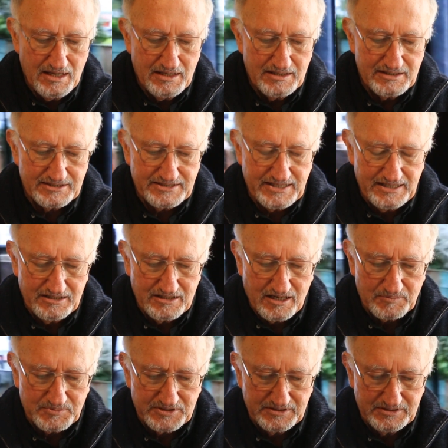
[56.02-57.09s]
The second
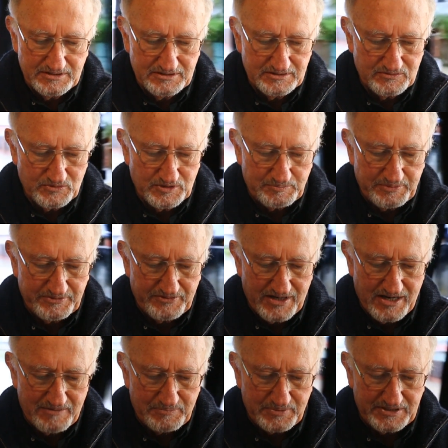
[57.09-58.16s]
option would
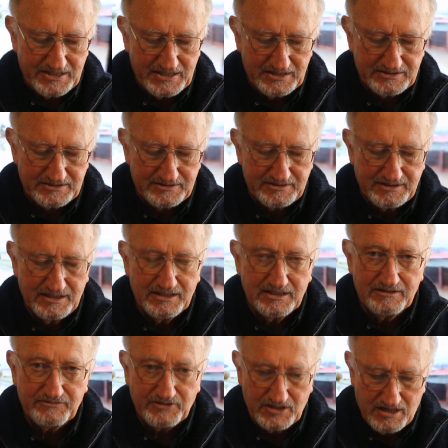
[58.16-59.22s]
provide protection
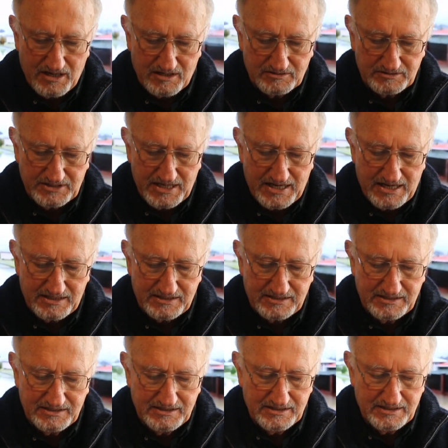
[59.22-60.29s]
for the whole town
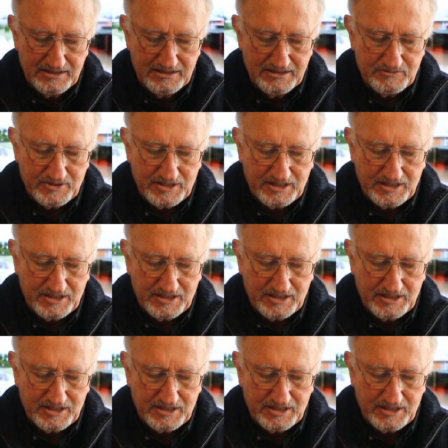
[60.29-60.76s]
with a